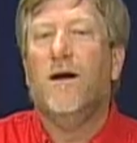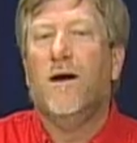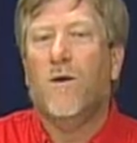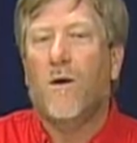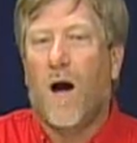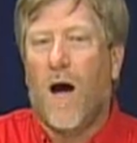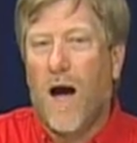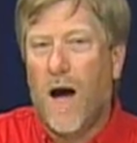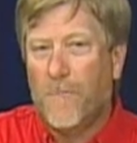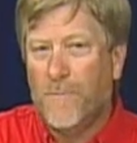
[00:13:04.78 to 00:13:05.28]

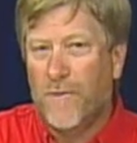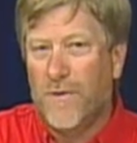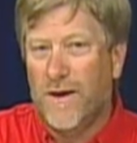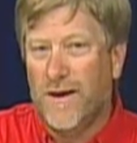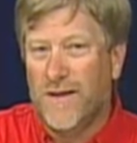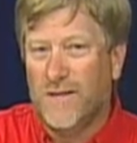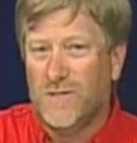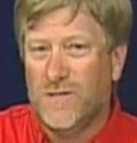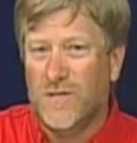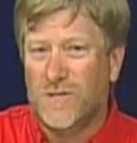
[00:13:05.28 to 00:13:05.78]

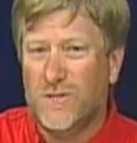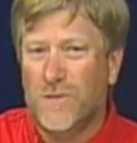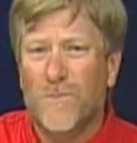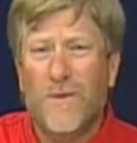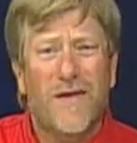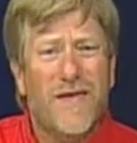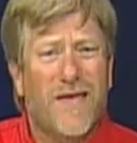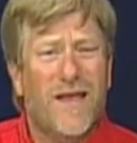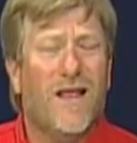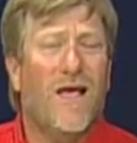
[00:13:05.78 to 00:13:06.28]
operating system
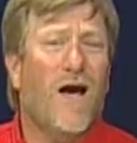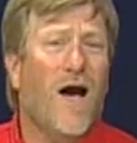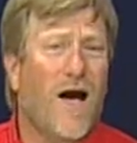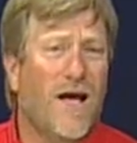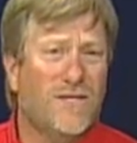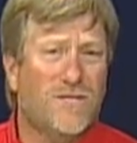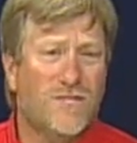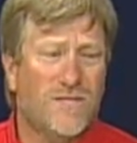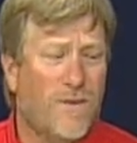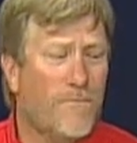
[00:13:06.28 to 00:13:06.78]
can
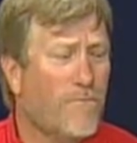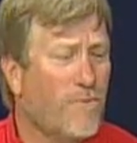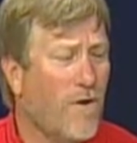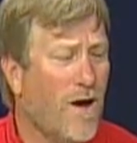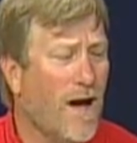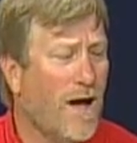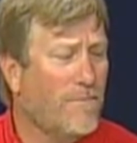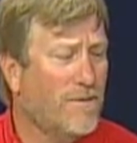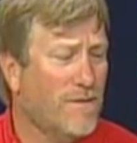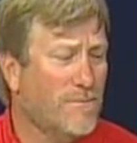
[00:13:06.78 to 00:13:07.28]
cause some
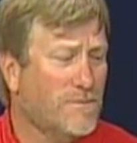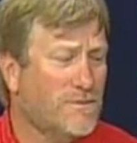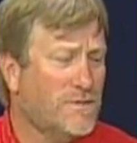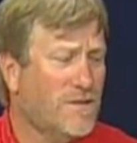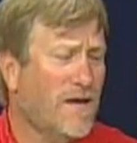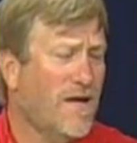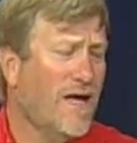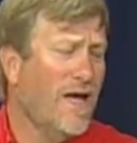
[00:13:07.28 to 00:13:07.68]
problems.